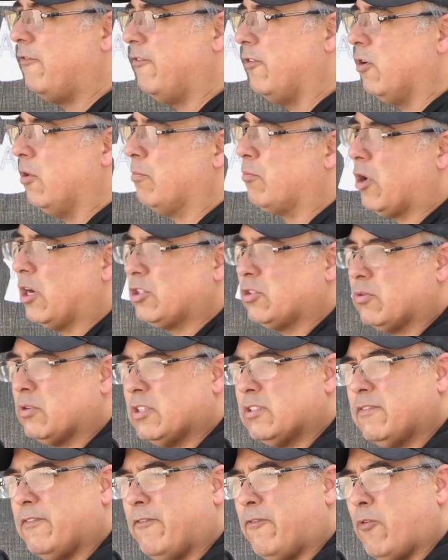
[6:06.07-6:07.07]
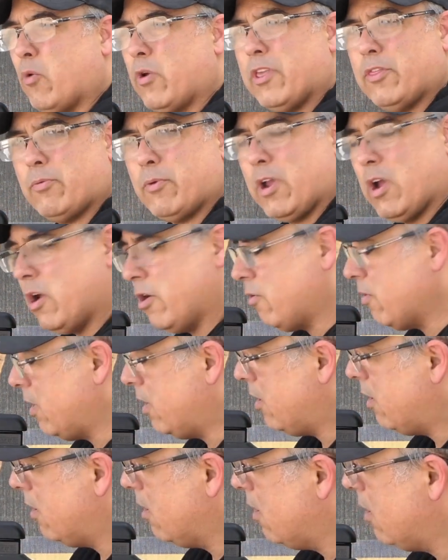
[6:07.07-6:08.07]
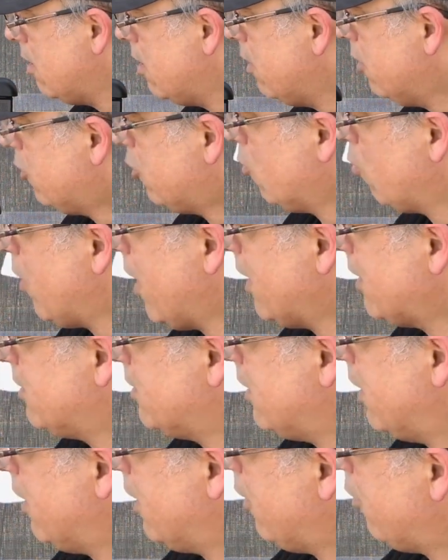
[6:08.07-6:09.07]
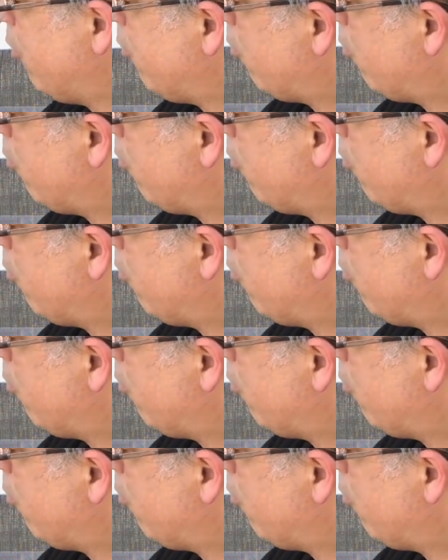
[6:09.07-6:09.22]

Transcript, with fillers: fill pressure is 4,300. The reg's sitting at